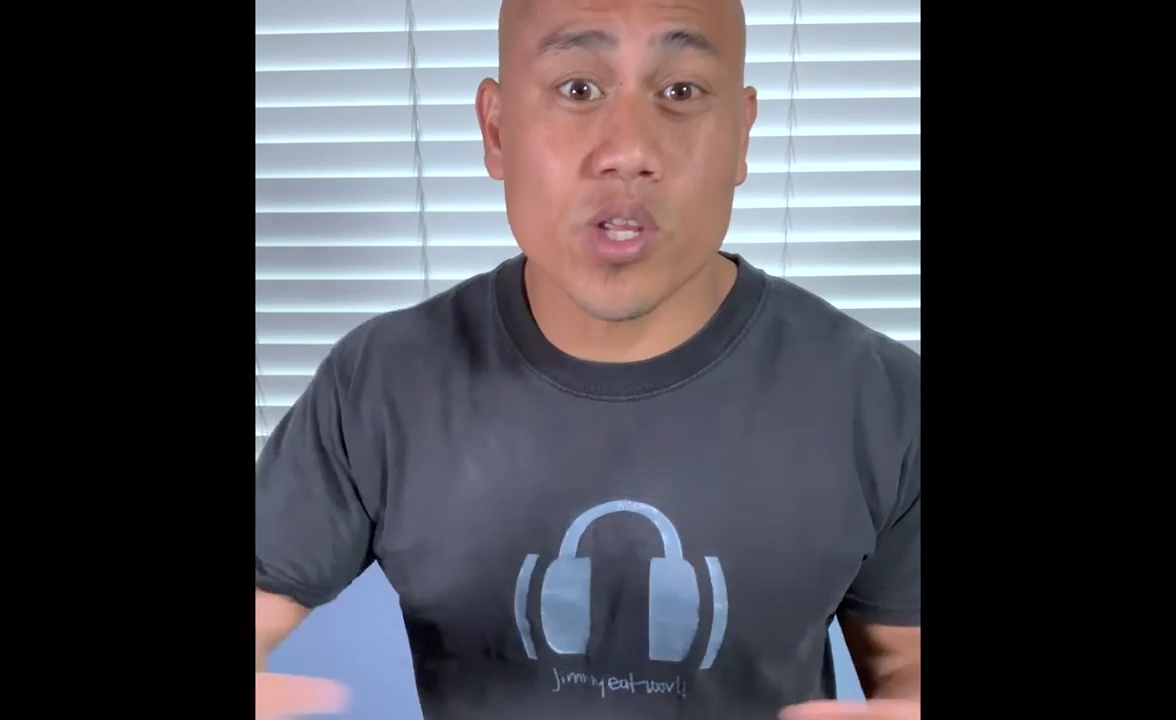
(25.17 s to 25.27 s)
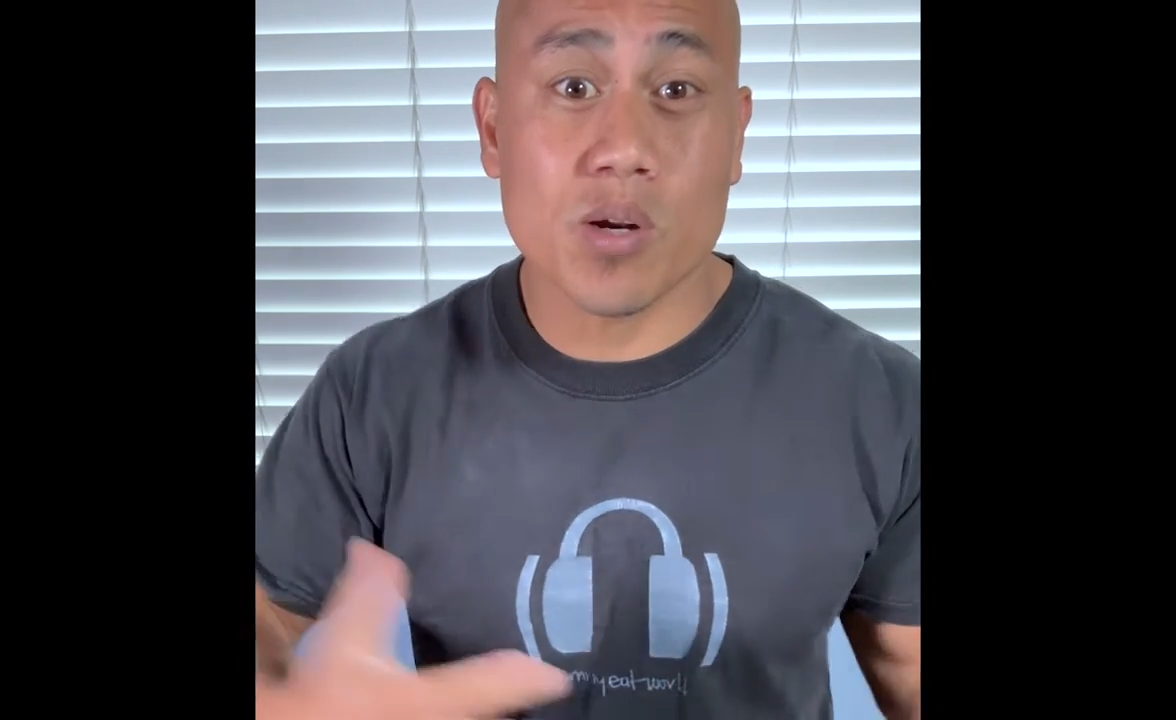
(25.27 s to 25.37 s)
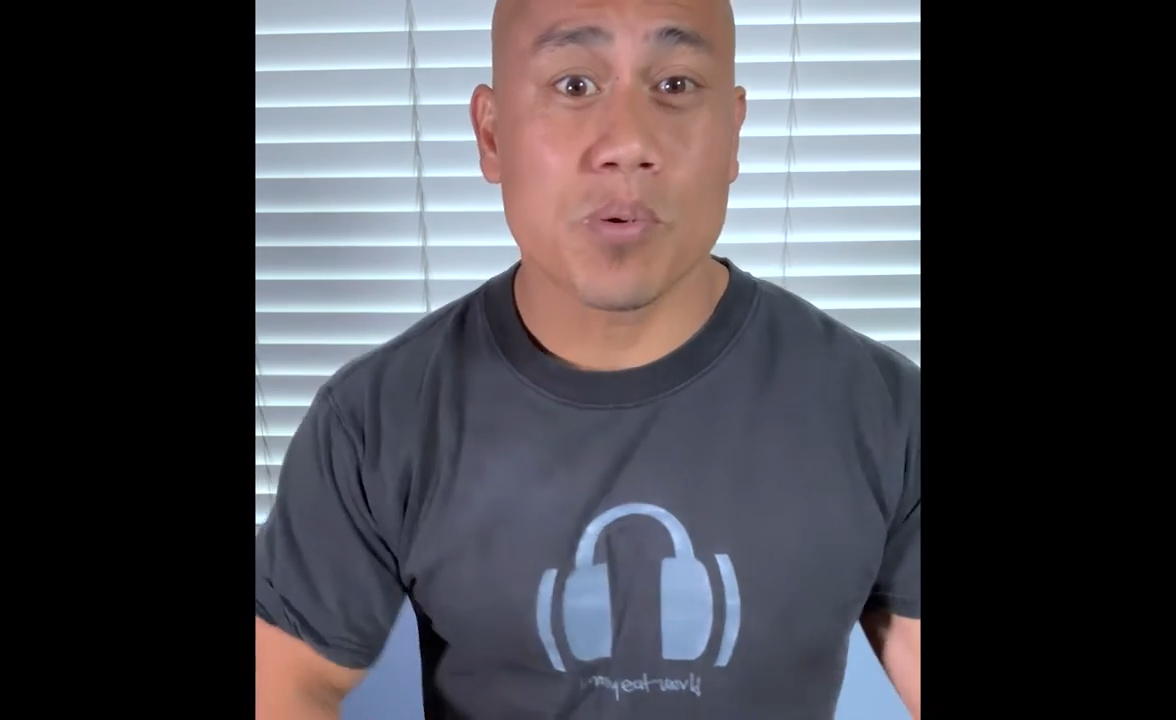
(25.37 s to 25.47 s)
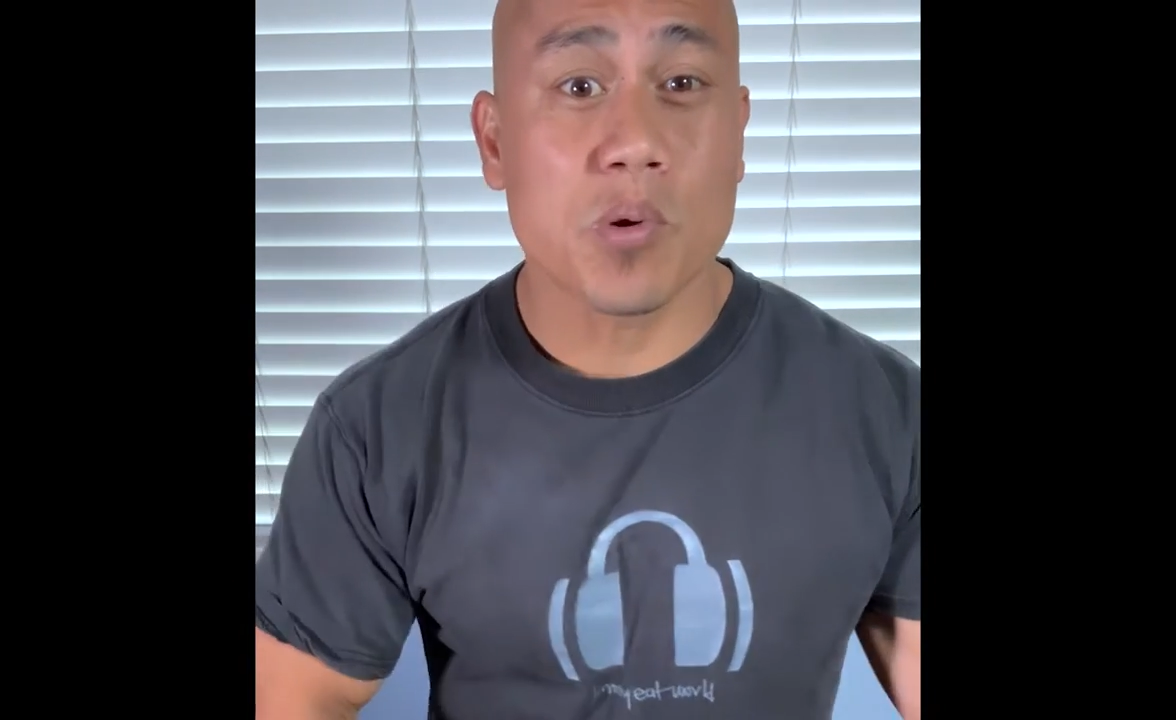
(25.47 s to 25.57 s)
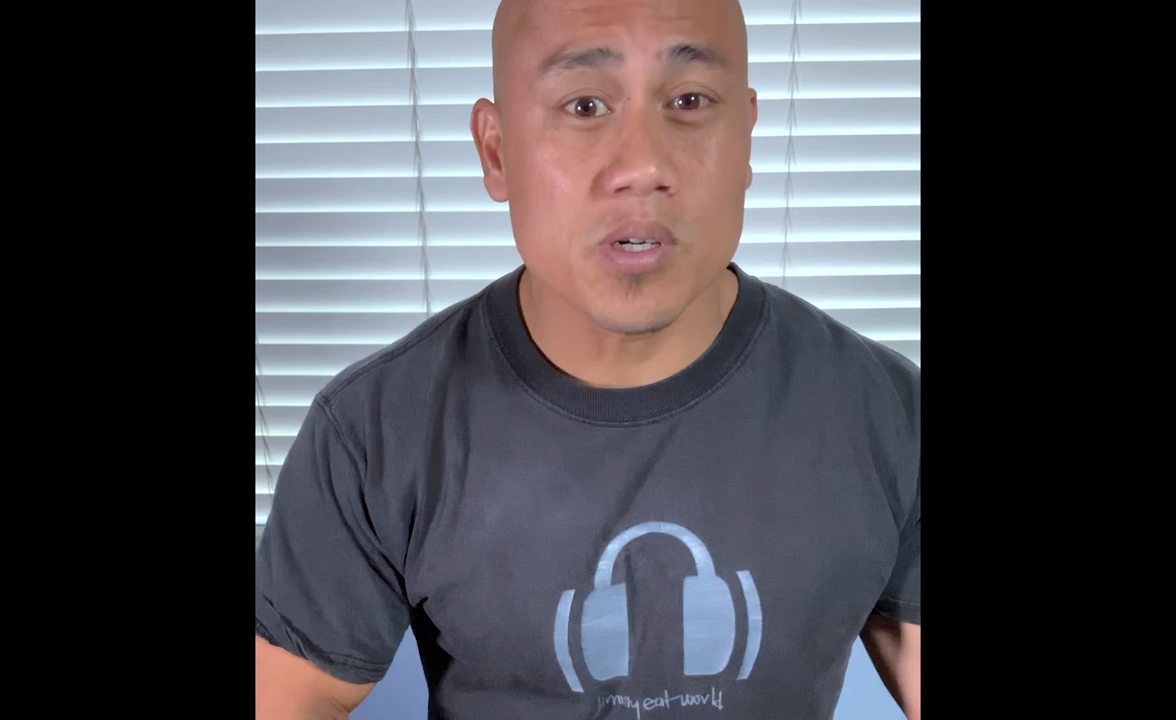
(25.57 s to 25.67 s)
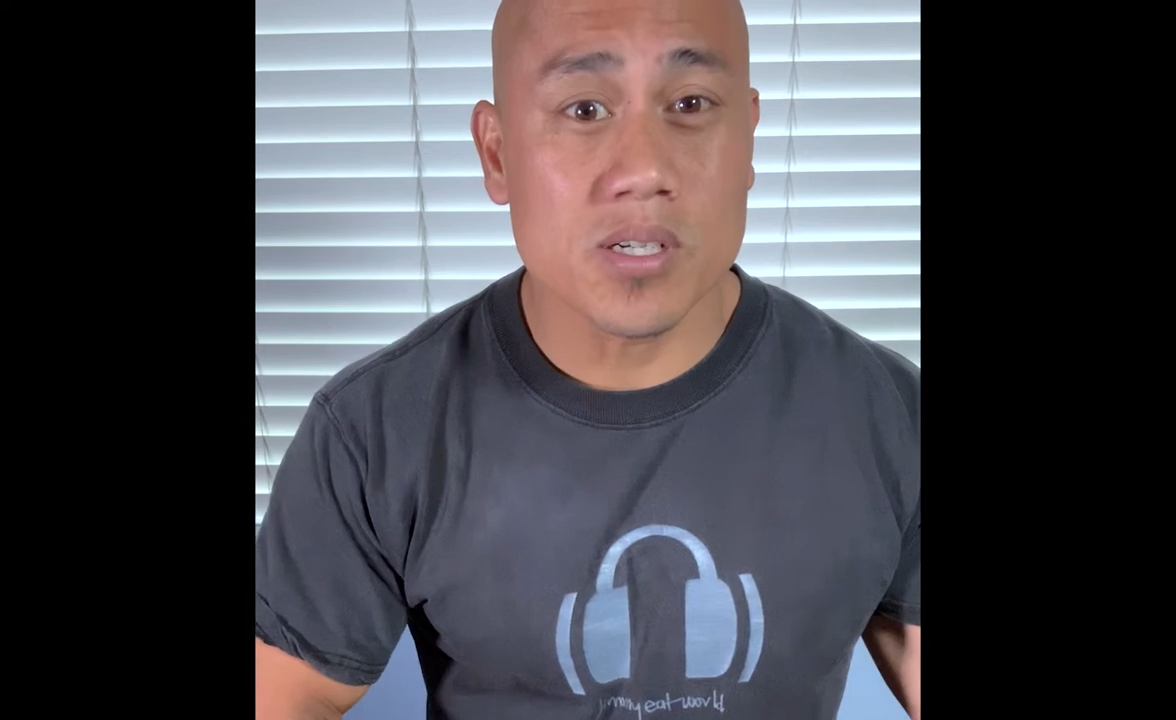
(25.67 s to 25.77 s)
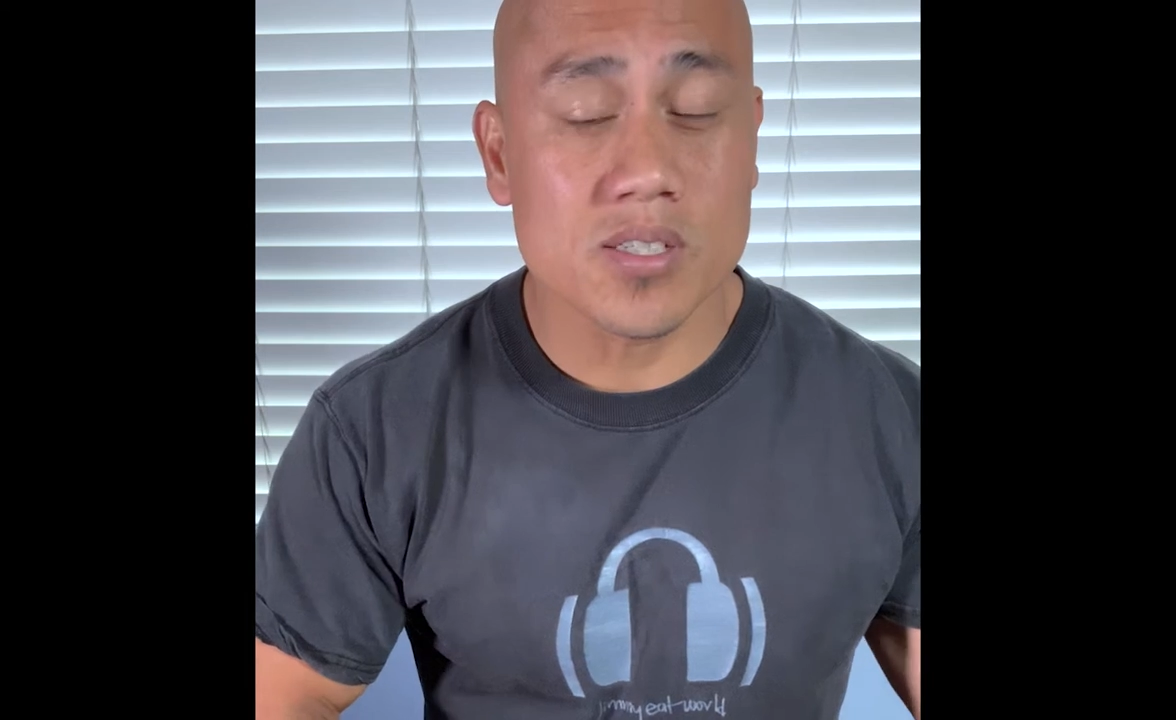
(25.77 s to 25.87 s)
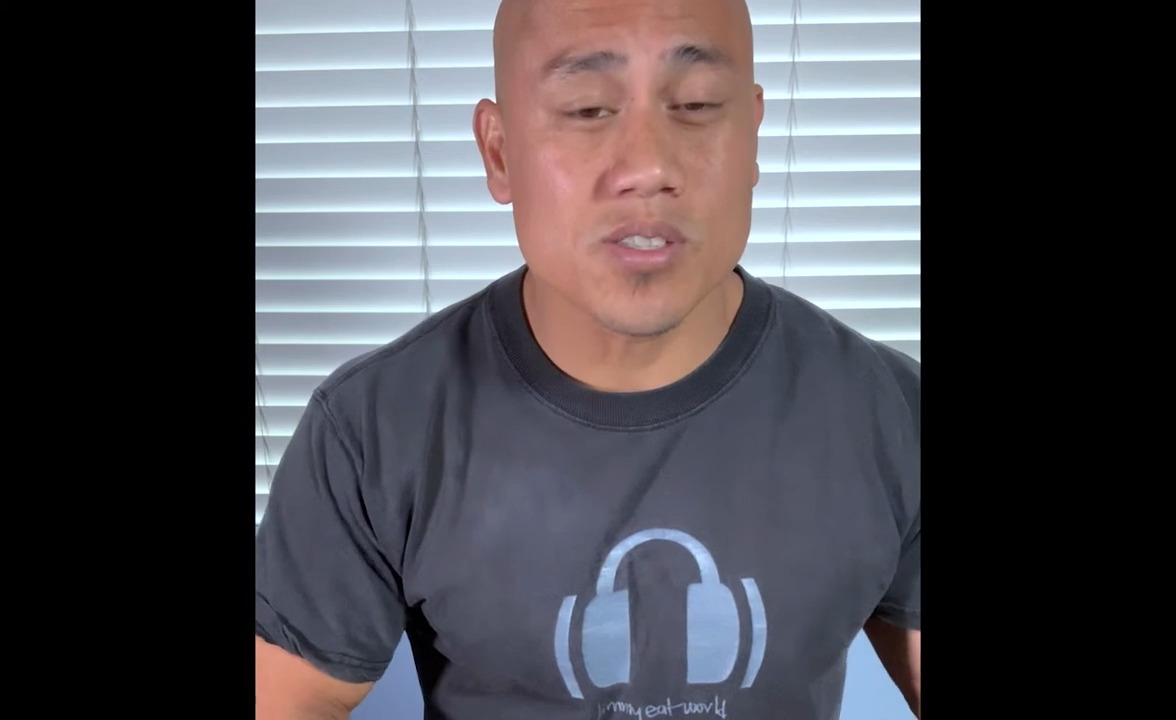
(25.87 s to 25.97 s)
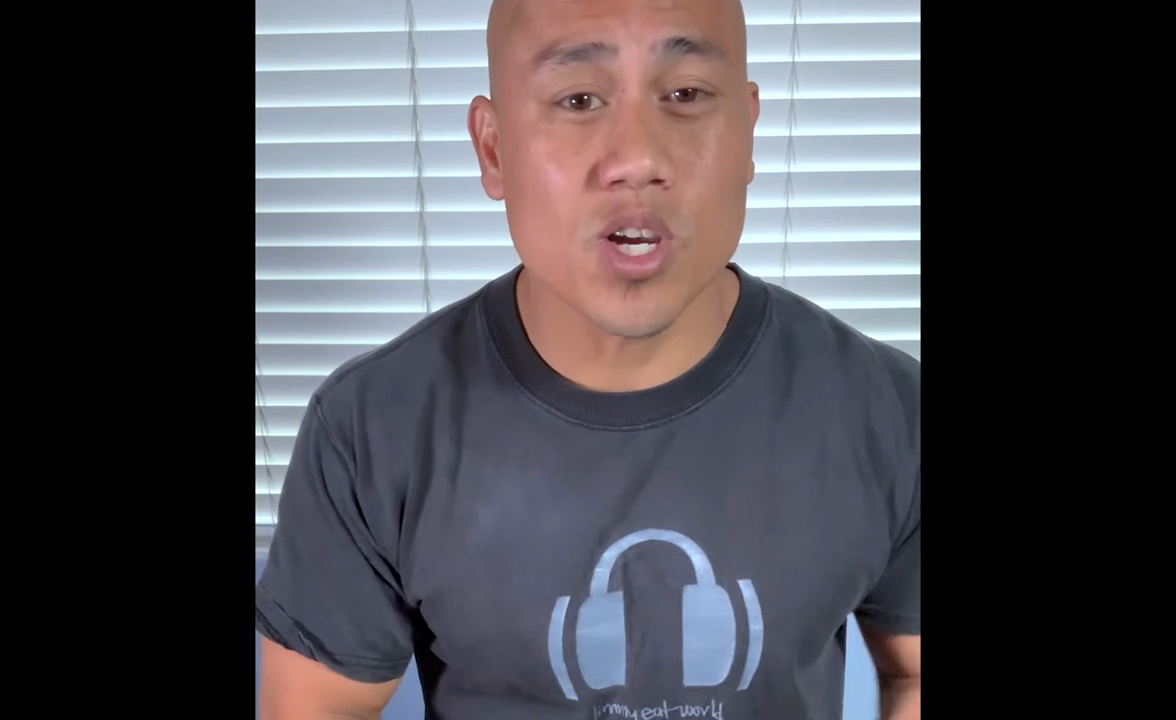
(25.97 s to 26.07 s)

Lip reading: they're important.